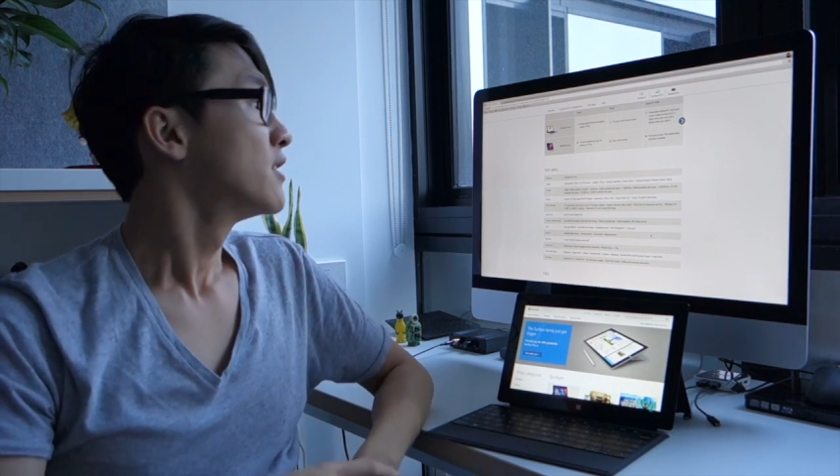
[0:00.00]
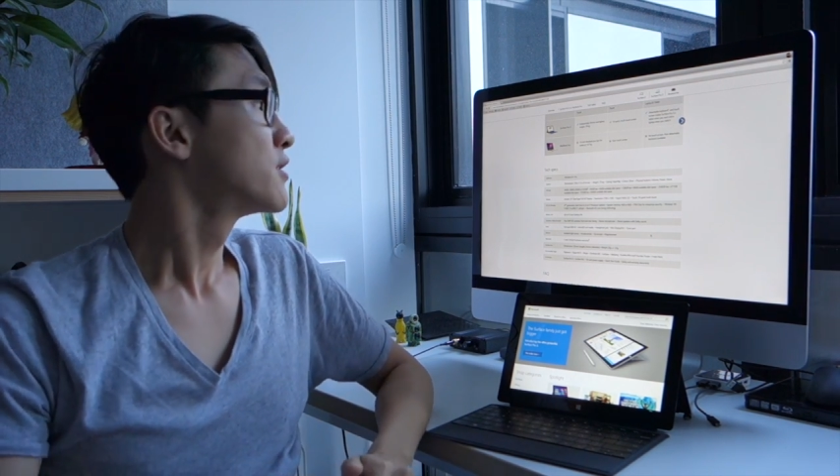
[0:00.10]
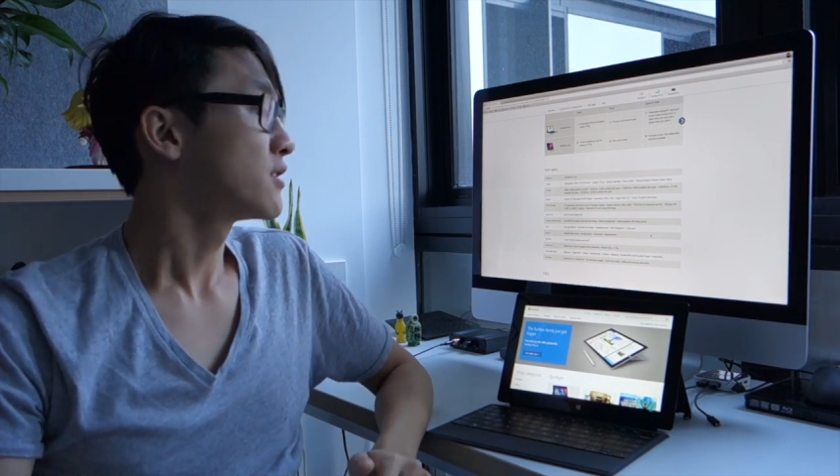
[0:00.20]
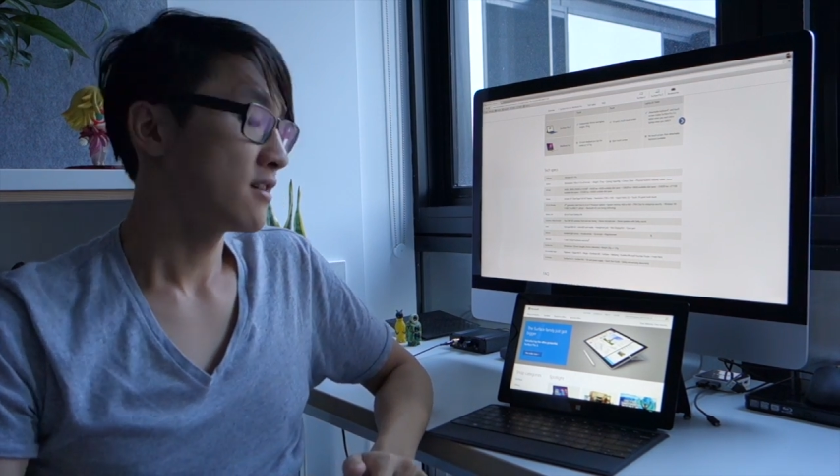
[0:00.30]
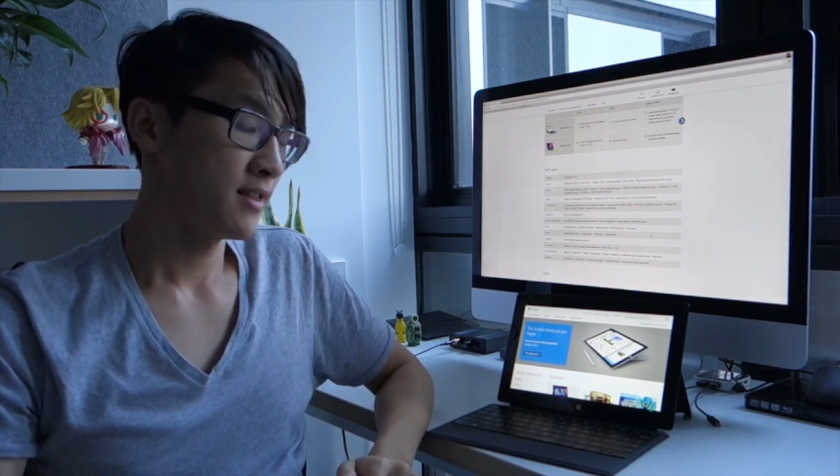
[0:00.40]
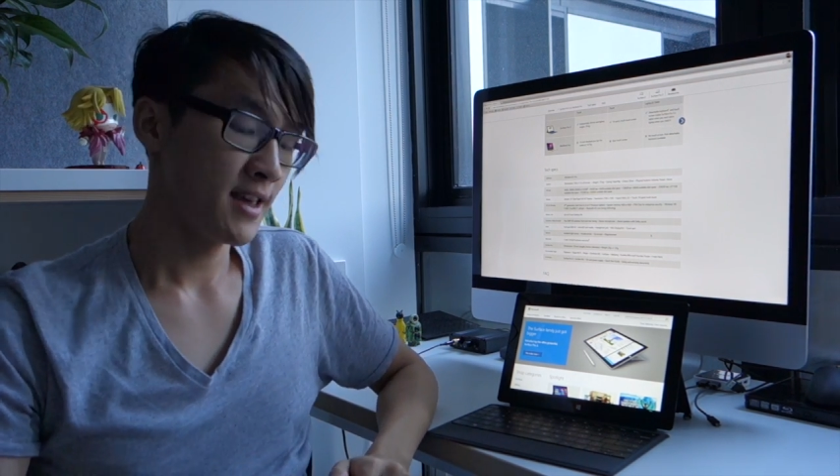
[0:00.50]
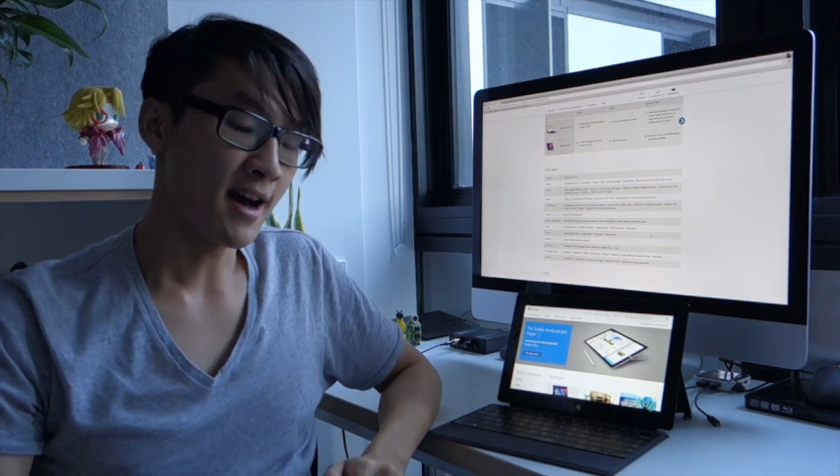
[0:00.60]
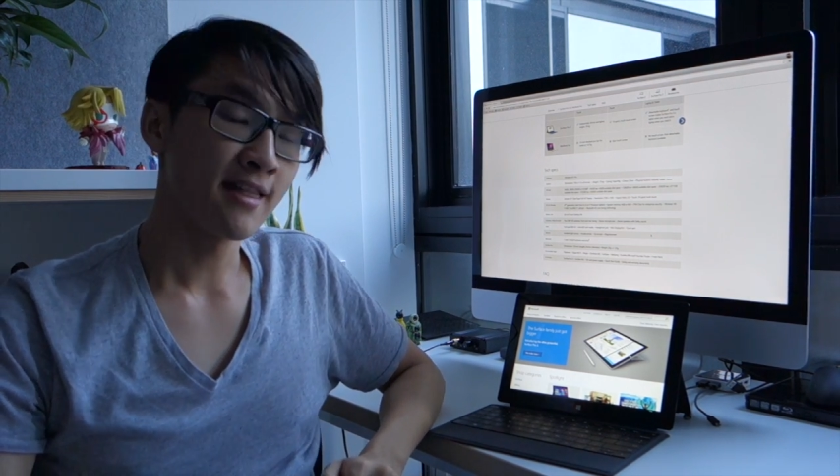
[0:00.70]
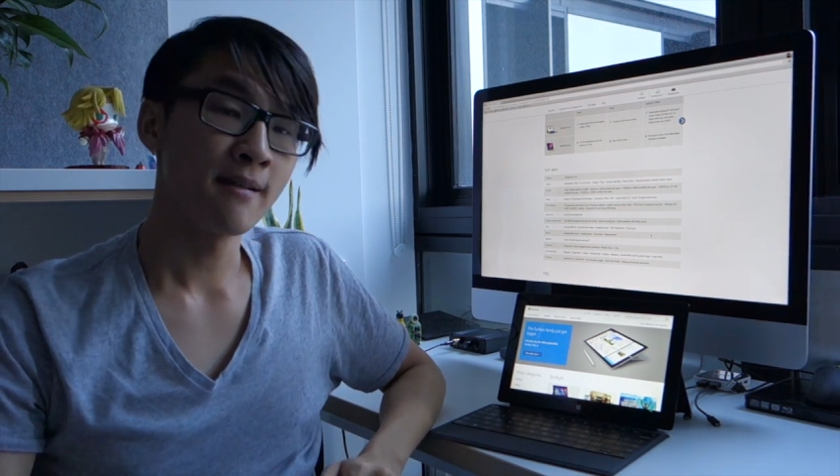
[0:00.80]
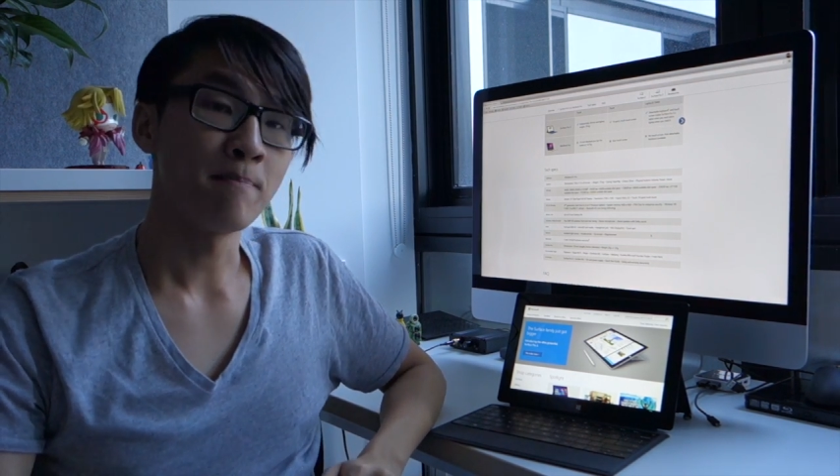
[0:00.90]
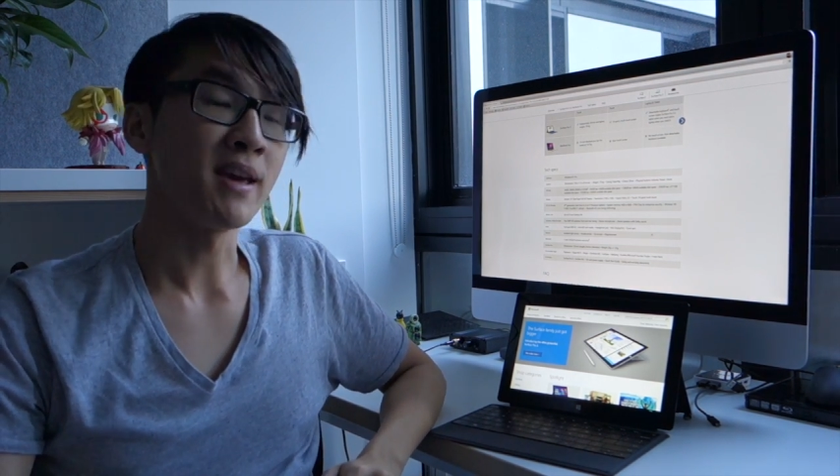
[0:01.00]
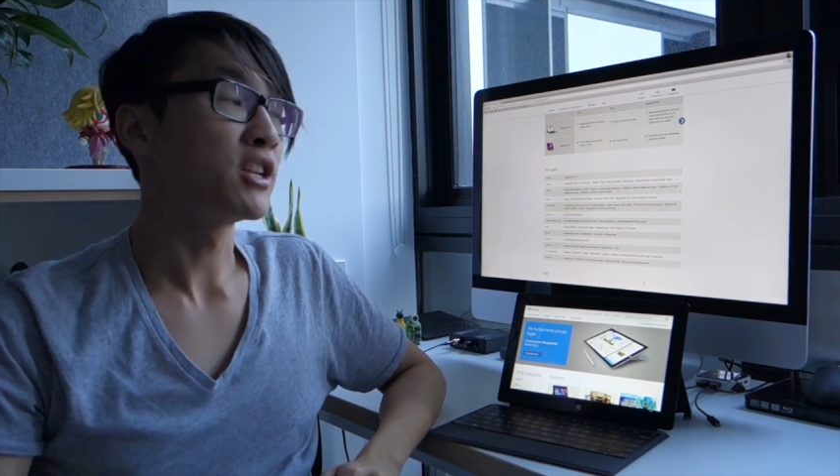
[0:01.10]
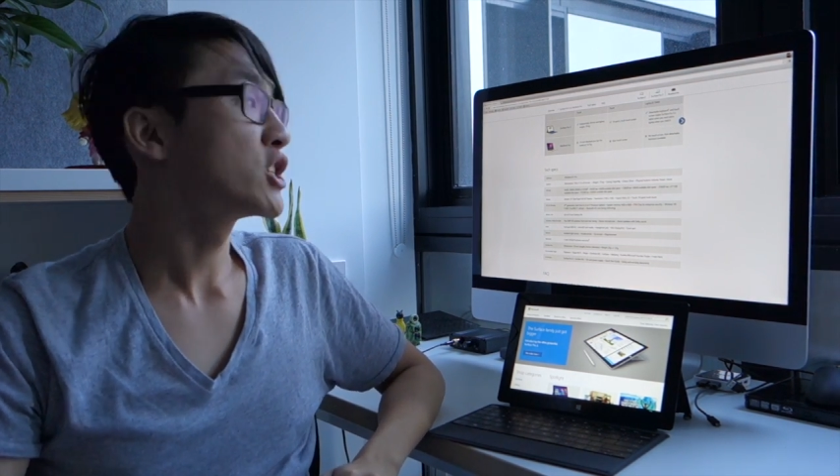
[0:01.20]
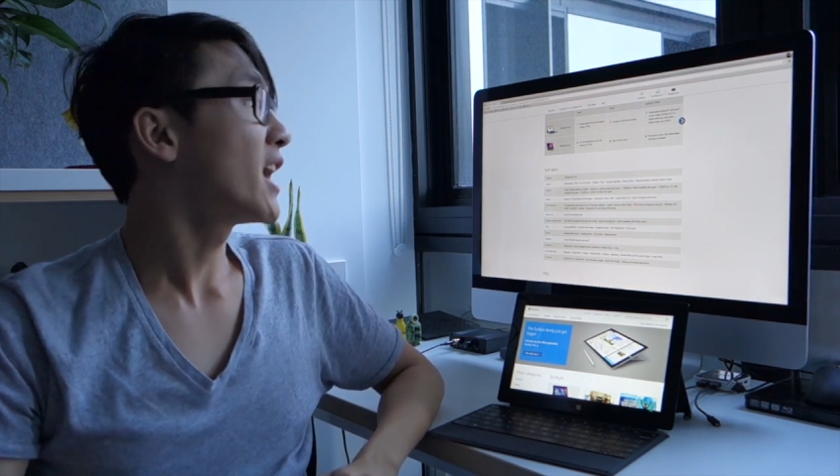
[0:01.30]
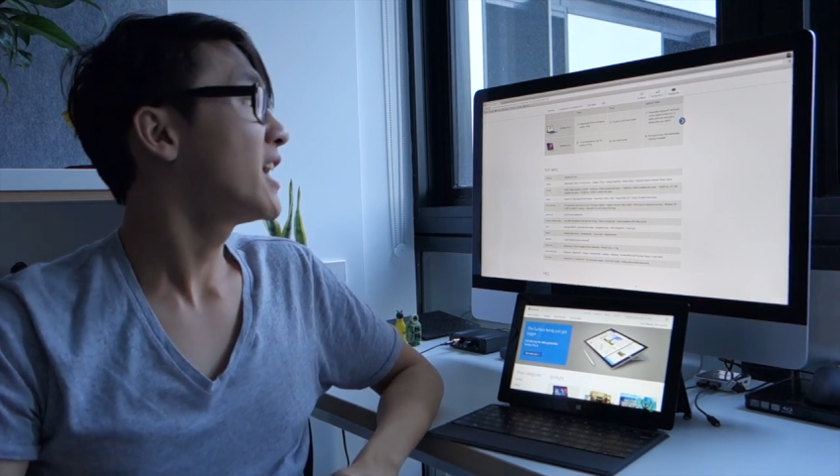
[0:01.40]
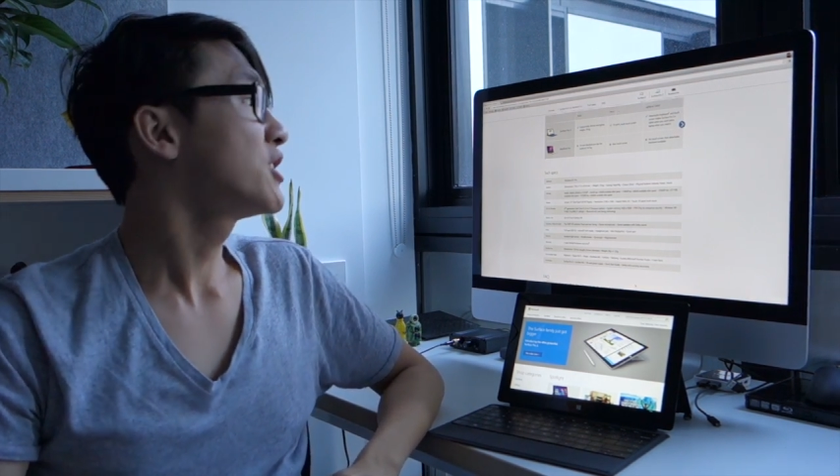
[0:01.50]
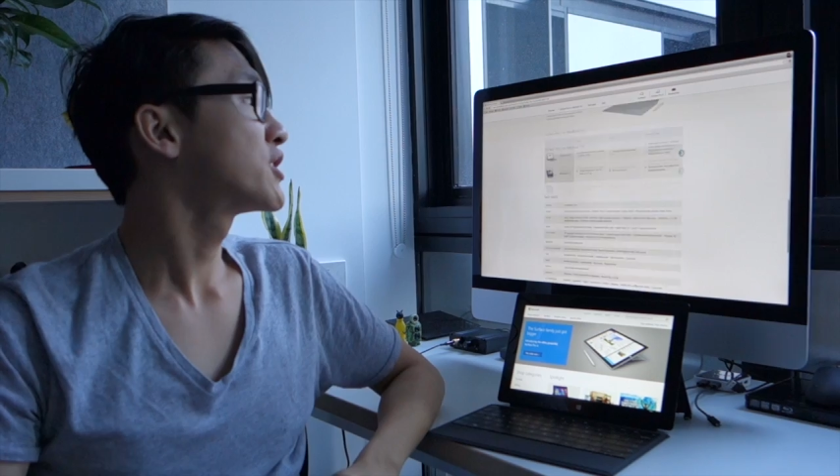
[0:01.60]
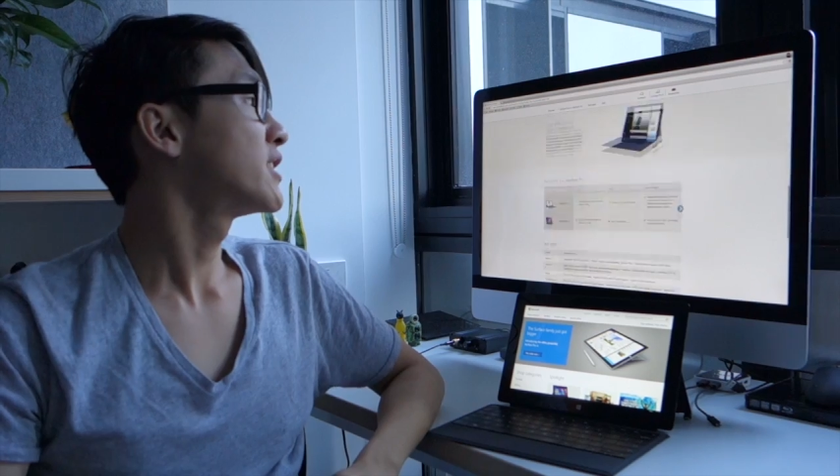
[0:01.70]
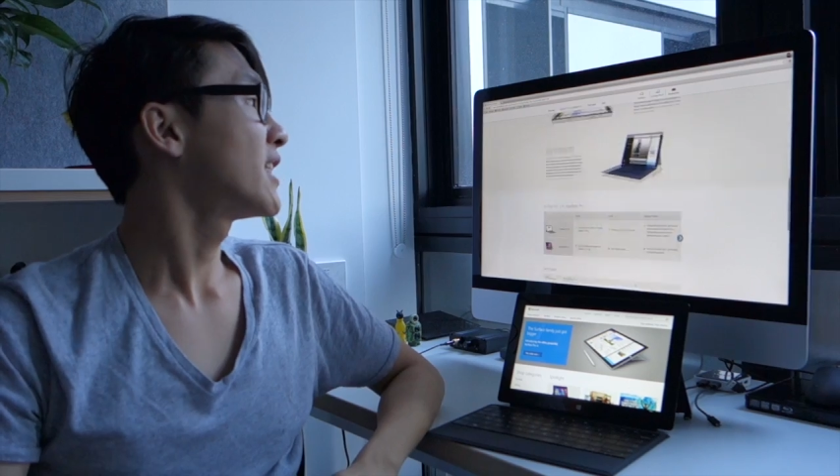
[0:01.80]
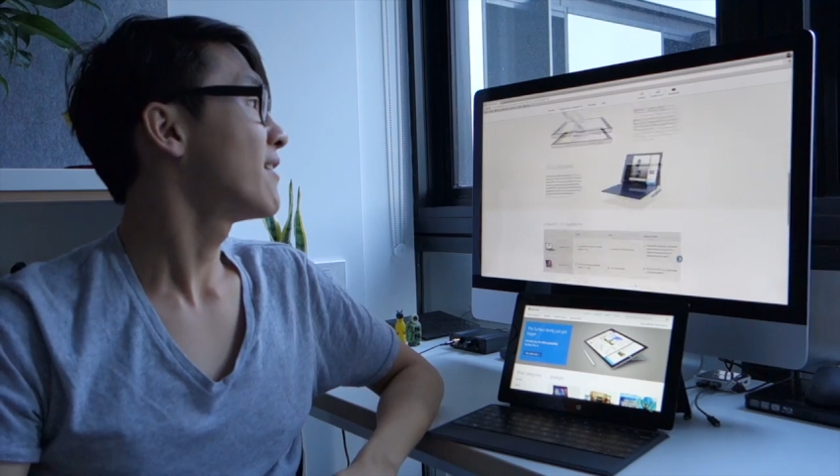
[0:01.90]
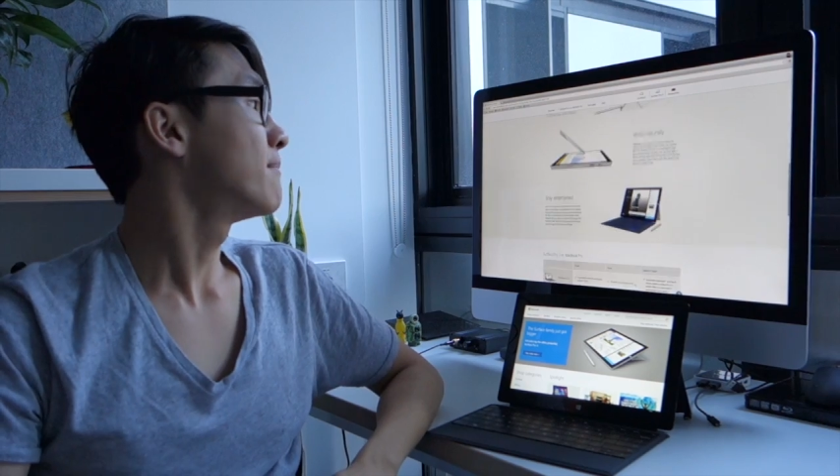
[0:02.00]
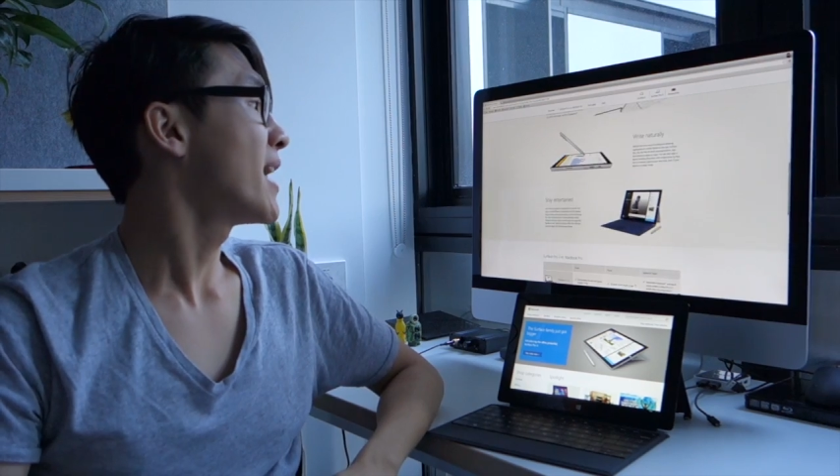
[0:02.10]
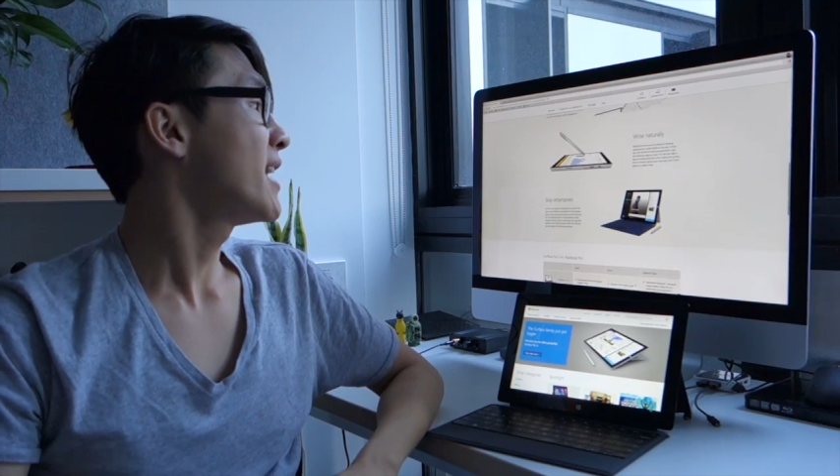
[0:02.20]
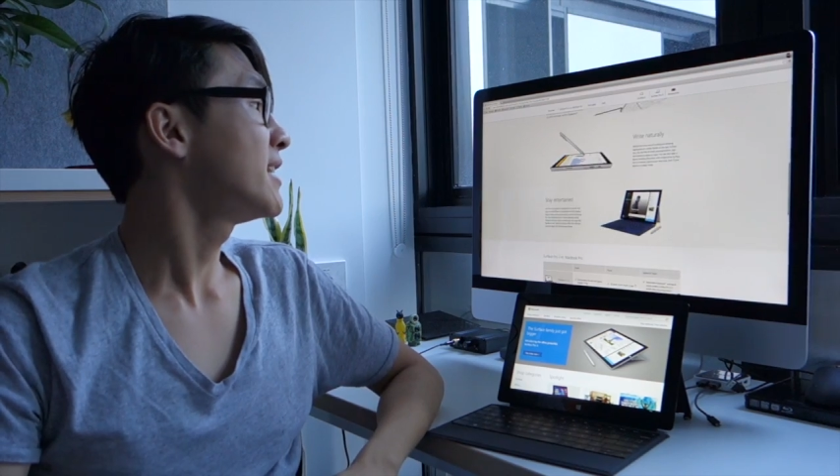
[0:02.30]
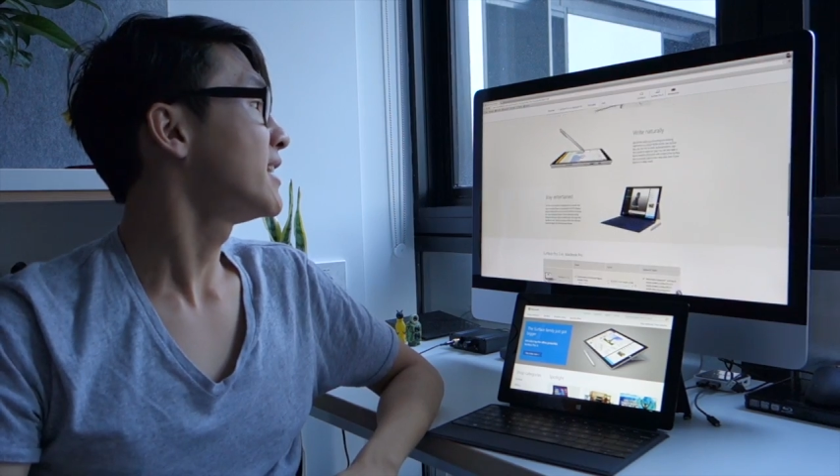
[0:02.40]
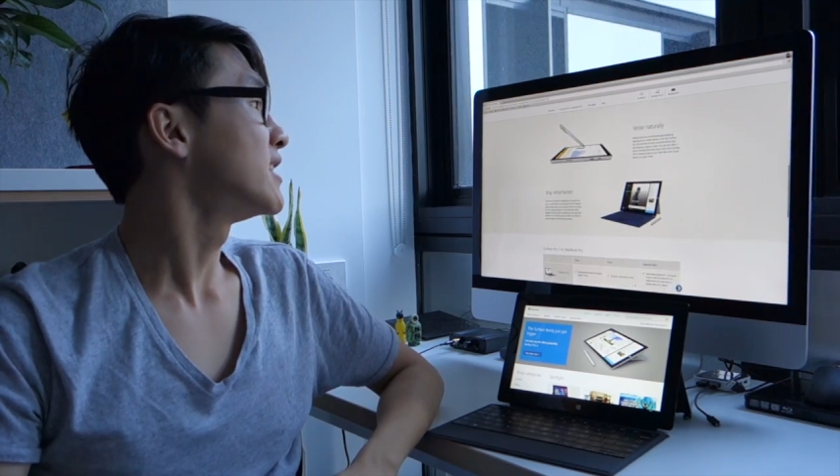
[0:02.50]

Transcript: So the other big change they've made